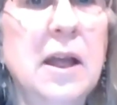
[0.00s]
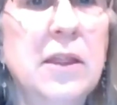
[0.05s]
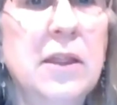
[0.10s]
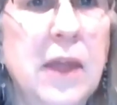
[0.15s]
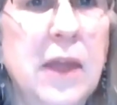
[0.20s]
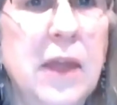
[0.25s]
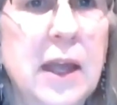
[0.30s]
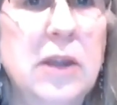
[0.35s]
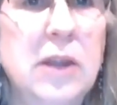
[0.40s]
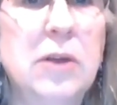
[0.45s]

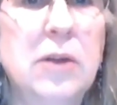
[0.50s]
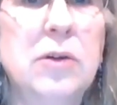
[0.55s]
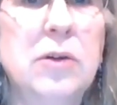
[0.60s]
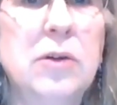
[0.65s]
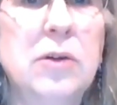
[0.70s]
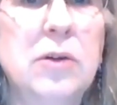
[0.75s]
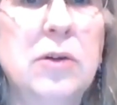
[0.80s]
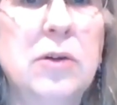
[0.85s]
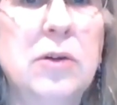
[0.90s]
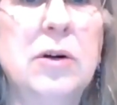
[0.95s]
Thank you
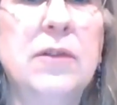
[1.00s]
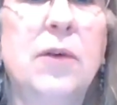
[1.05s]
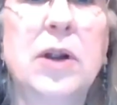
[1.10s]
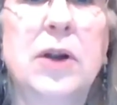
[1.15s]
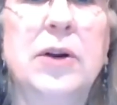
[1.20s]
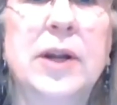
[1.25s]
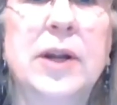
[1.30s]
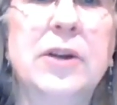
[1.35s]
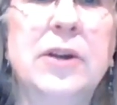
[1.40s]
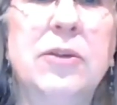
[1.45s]

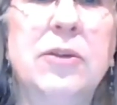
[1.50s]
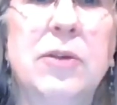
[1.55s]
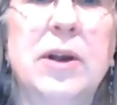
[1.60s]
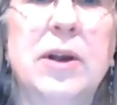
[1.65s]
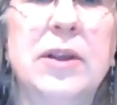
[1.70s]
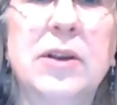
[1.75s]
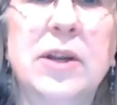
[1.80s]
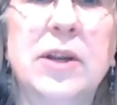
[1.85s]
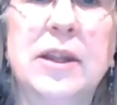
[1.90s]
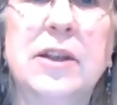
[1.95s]
for your
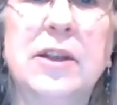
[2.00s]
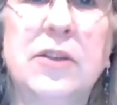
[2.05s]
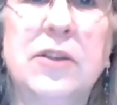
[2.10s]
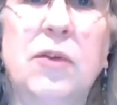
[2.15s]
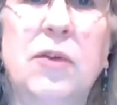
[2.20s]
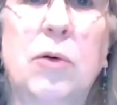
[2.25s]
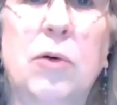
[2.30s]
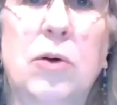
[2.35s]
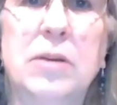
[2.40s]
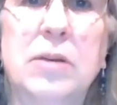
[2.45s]
interest in
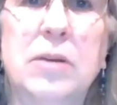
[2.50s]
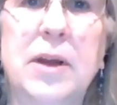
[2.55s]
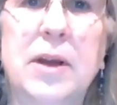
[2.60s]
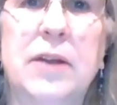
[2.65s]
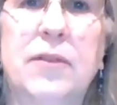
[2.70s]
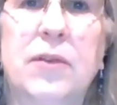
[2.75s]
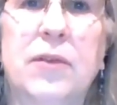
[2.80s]
this forum